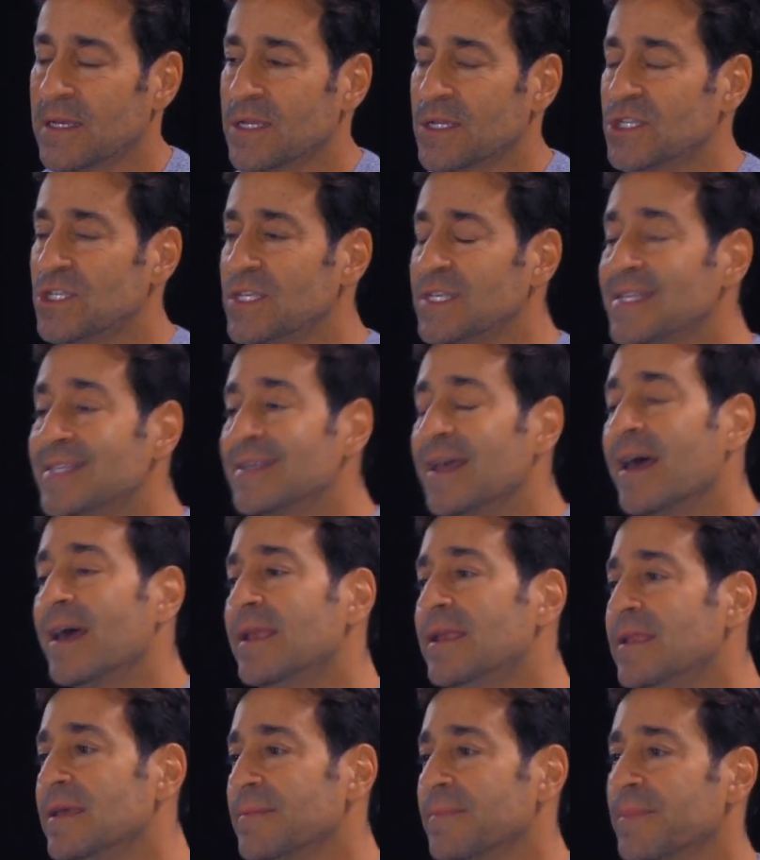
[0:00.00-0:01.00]
She
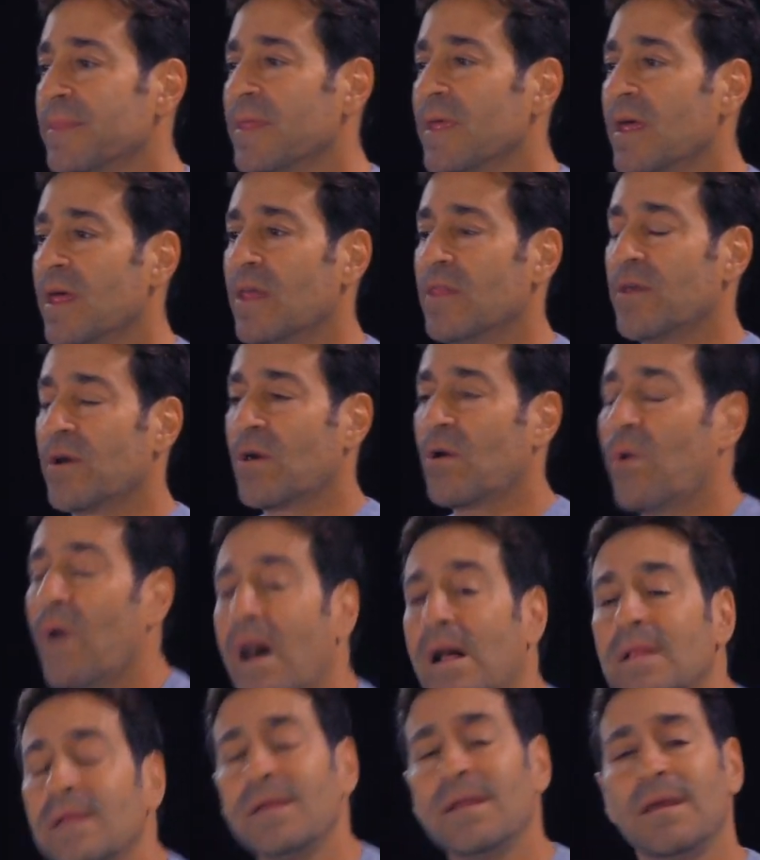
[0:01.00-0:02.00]
said, "The
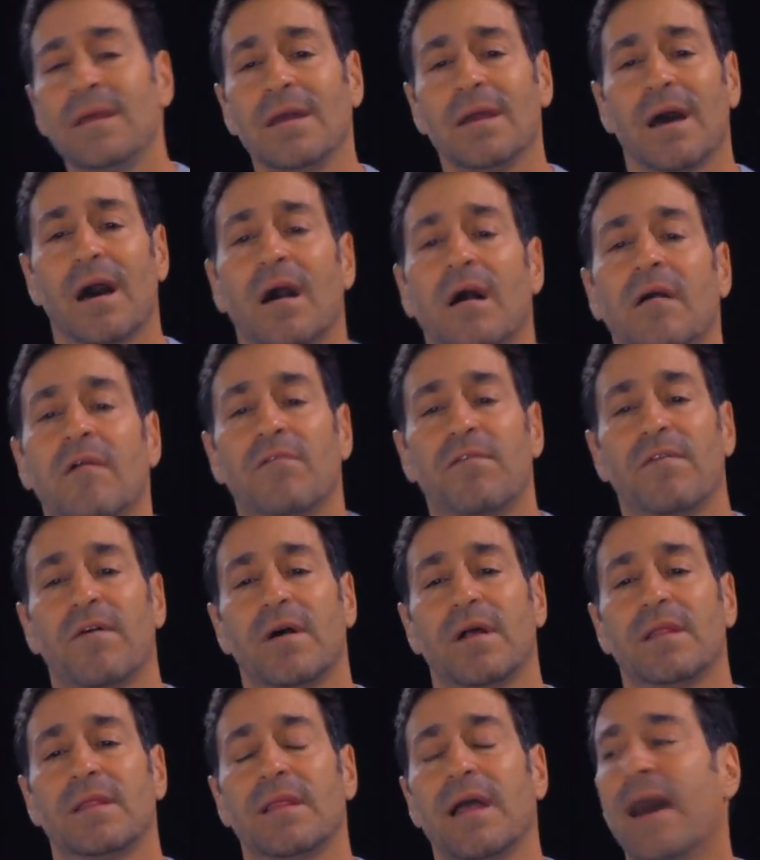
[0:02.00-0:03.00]
quality of
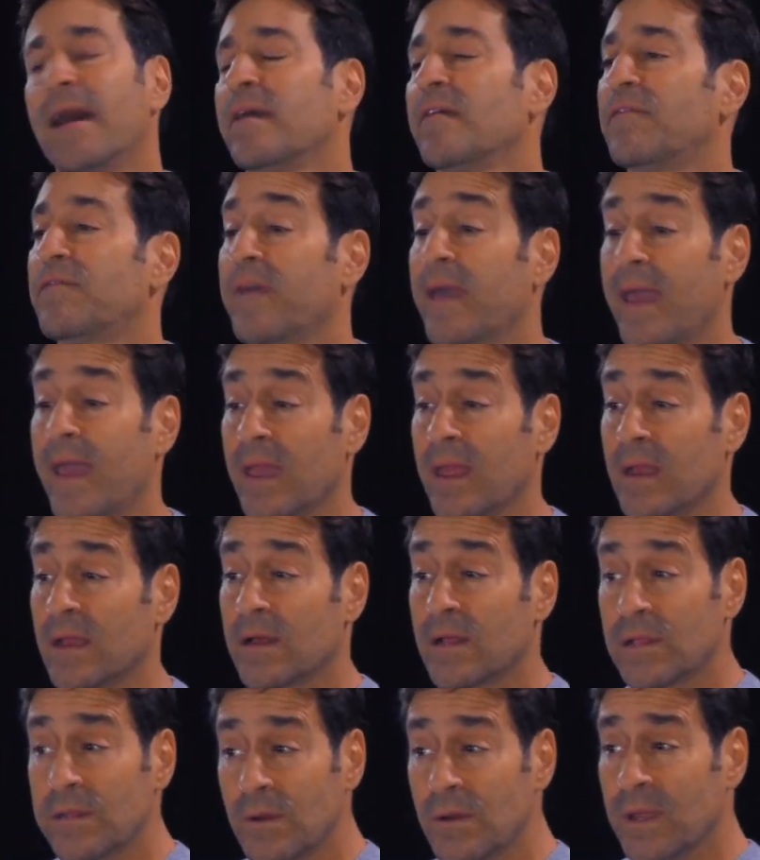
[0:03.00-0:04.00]
life,
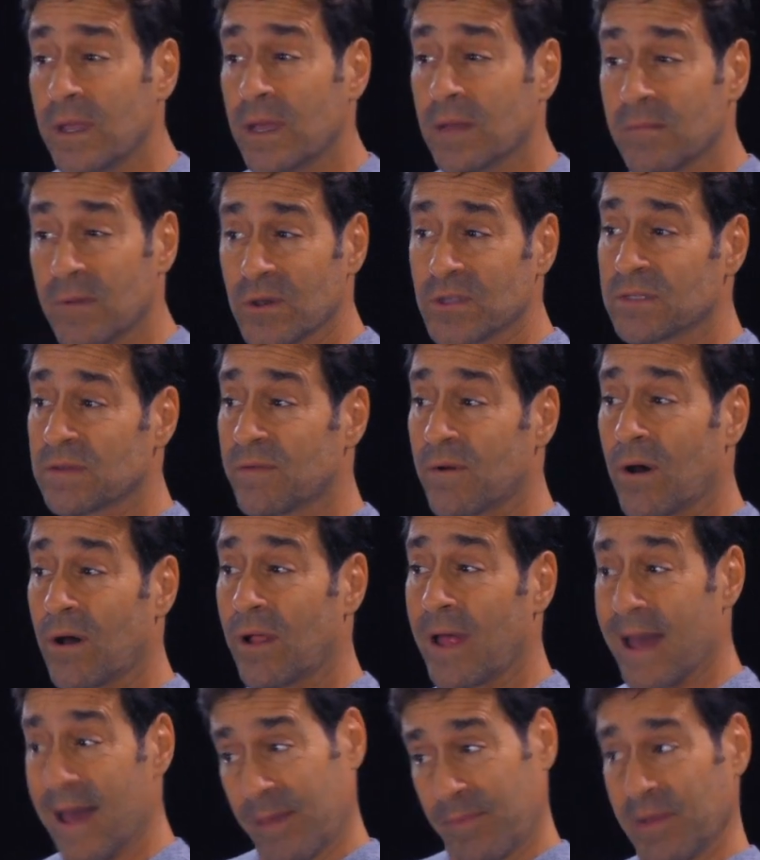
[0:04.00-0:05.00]
including and most of
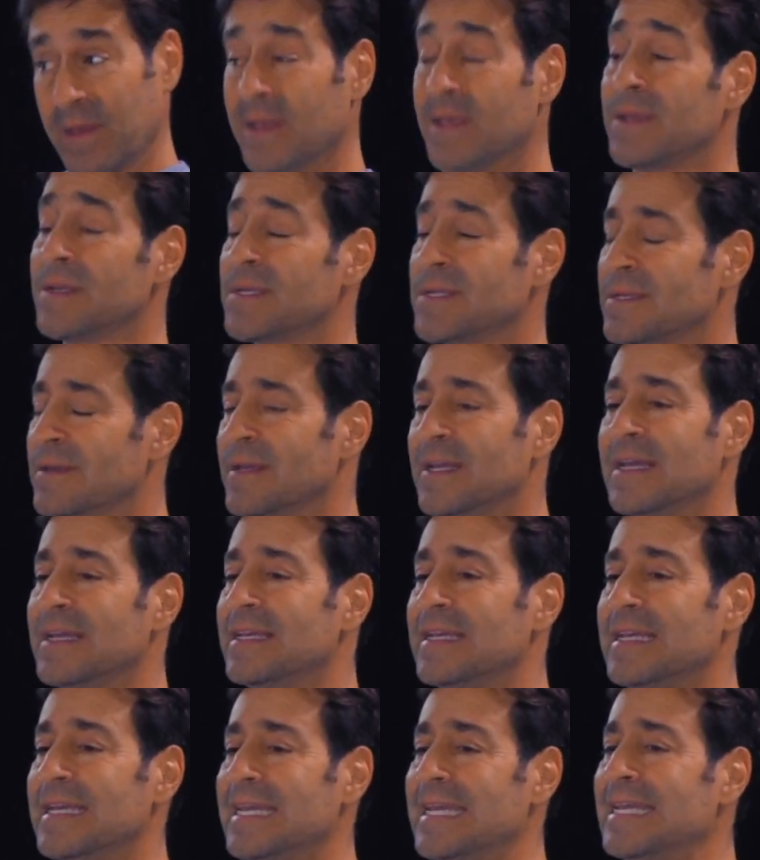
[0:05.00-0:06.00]
all happiness,
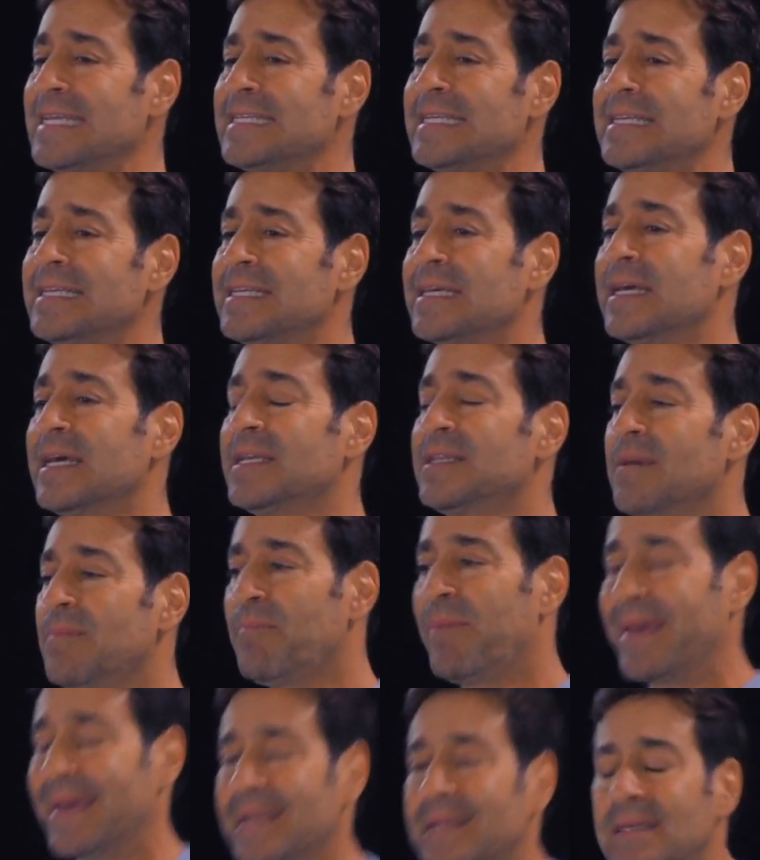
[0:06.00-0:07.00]
isn't
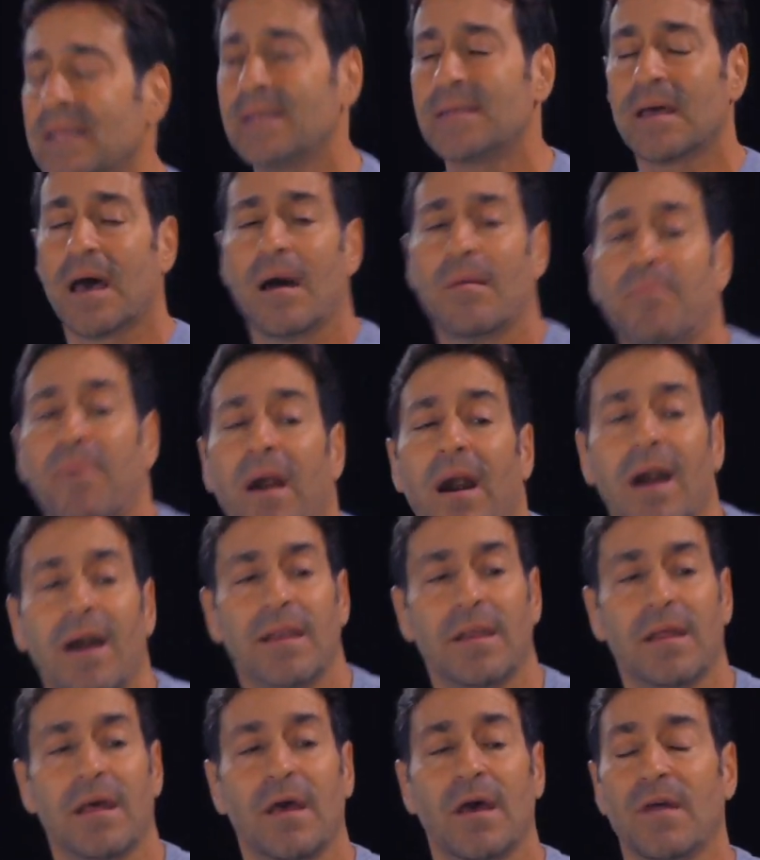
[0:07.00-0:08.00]
dependent
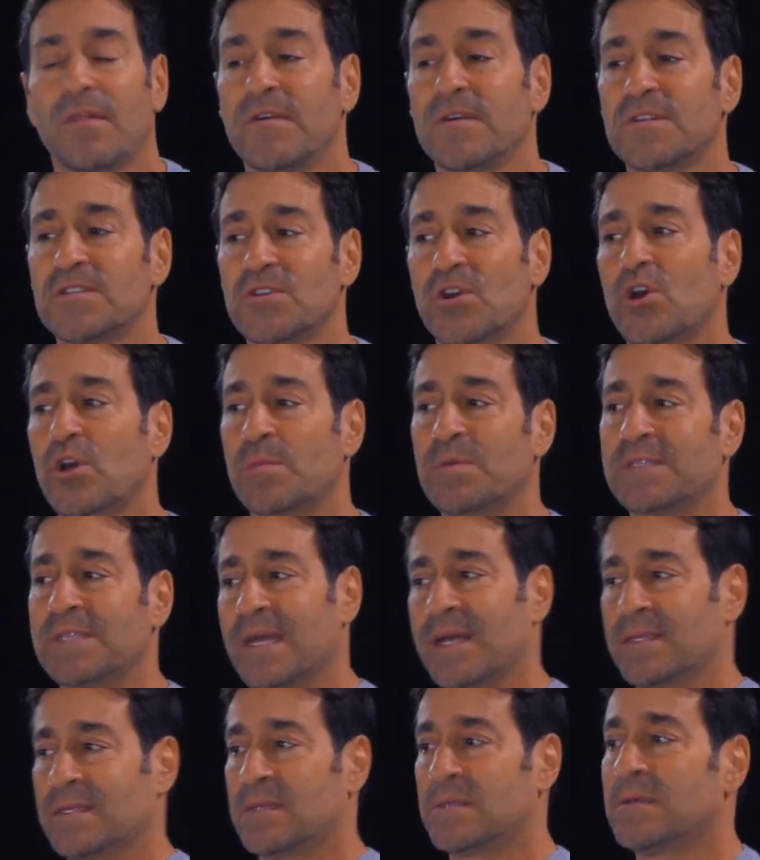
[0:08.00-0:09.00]
upon the
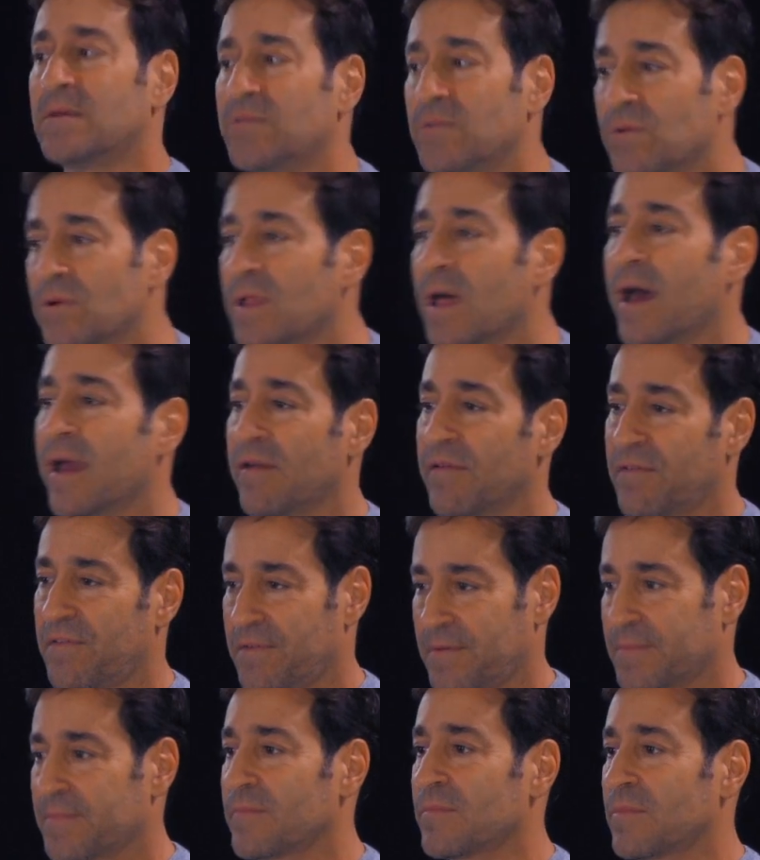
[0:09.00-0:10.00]
circumstances of your
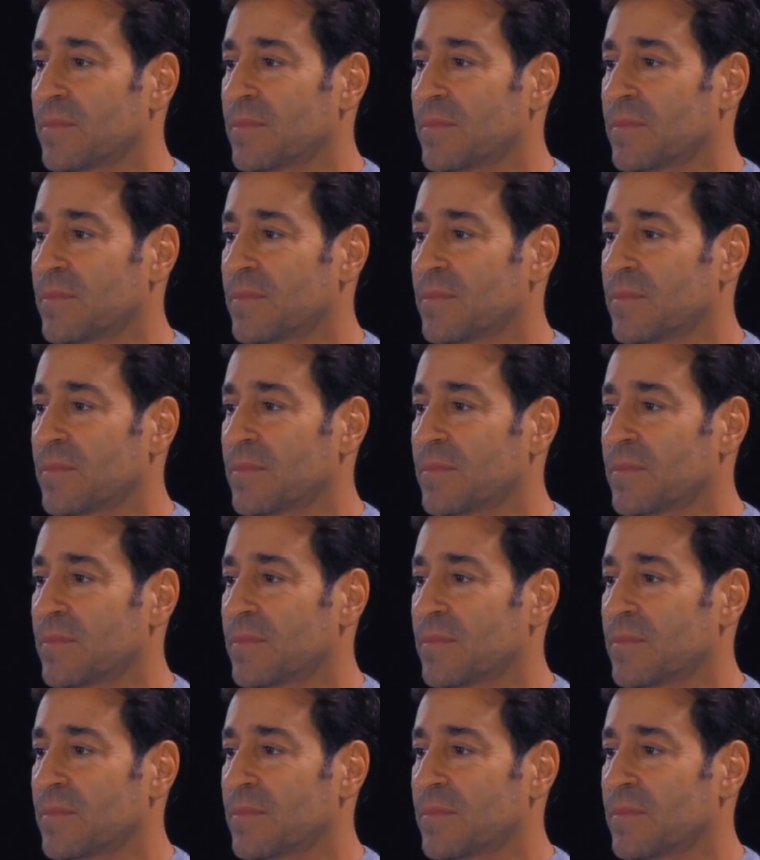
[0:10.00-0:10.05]
life.